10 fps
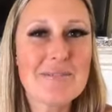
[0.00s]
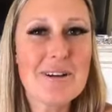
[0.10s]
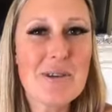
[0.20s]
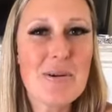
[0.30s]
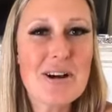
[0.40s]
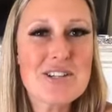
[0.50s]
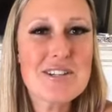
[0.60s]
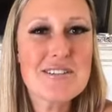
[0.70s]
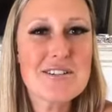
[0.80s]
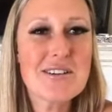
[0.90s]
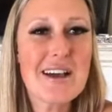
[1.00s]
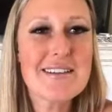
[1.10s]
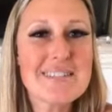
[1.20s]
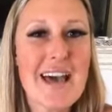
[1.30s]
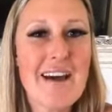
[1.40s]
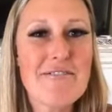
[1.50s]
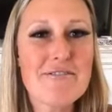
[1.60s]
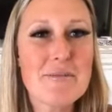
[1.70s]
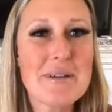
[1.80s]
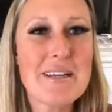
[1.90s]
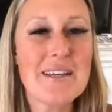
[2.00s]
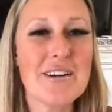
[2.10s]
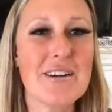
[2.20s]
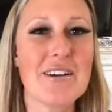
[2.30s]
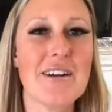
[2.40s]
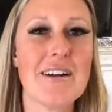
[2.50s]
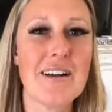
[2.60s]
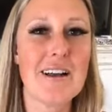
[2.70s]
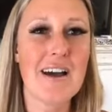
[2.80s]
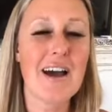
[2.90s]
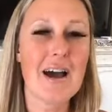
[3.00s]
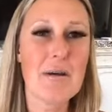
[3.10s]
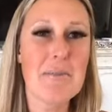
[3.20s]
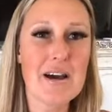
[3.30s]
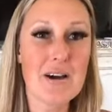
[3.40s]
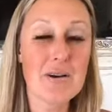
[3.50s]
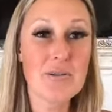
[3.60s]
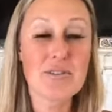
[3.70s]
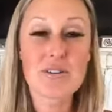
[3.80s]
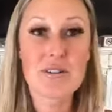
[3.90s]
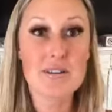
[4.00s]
What questions you guys have for me here about